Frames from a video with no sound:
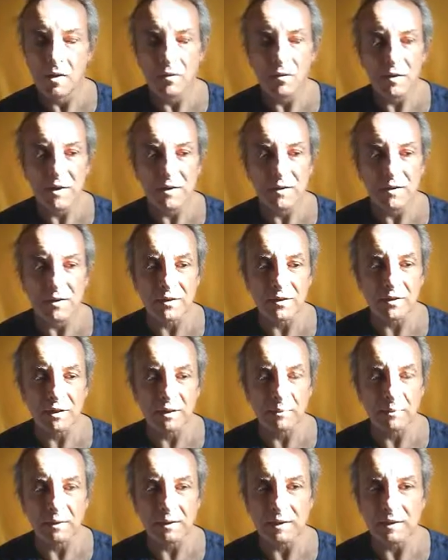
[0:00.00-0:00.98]
These
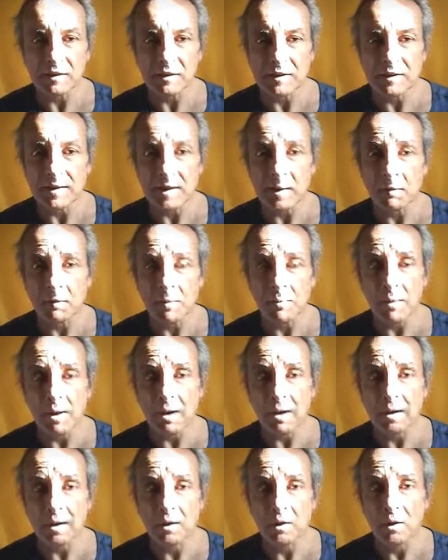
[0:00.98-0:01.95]
discriminations that we
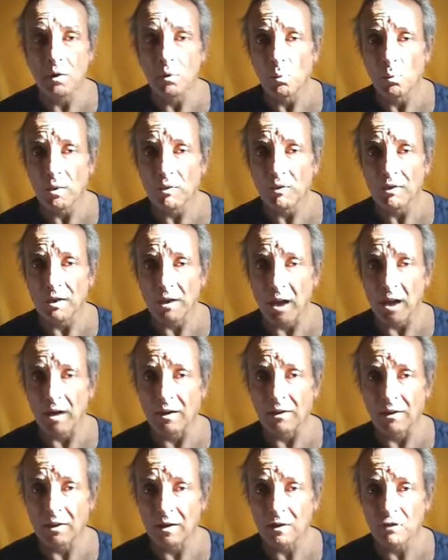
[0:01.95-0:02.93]
make, we
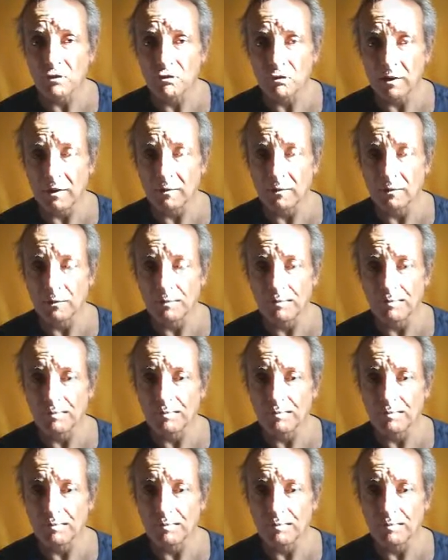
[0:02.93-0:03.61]
regard as real.